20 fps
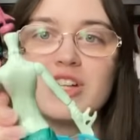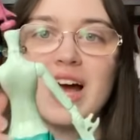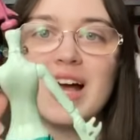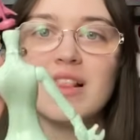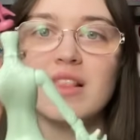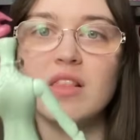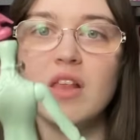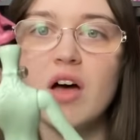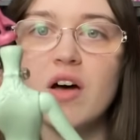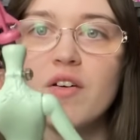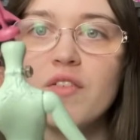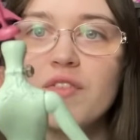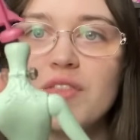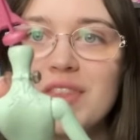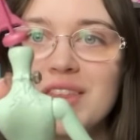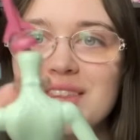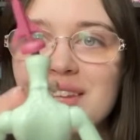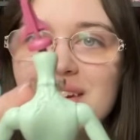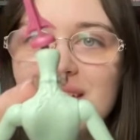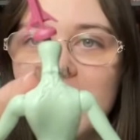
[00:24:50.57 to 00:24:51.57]
I love
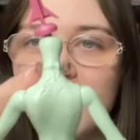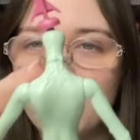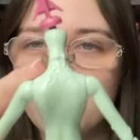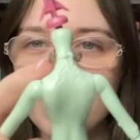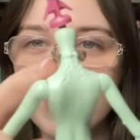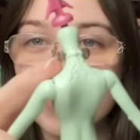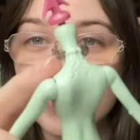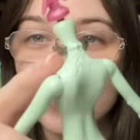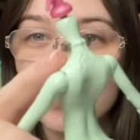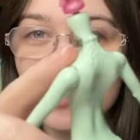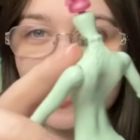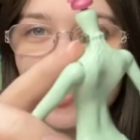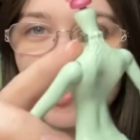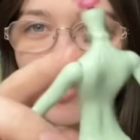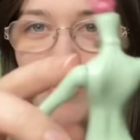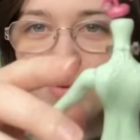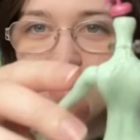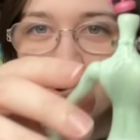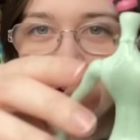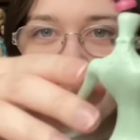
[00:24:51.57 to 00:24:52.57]
that the neck bolts are
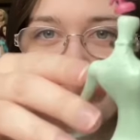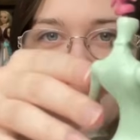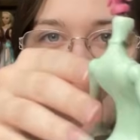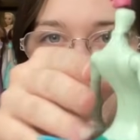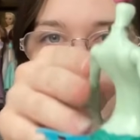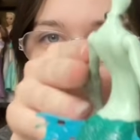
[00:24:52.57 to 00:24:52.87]
see-through.